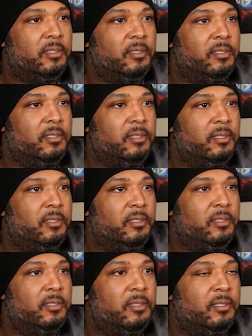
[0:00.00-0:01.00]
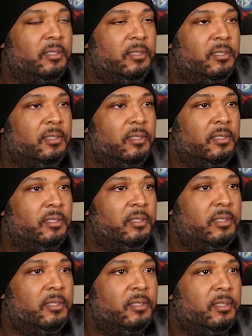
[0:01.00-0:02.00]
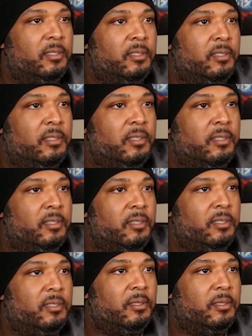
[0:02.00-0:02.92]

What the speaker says: Nobody speaks.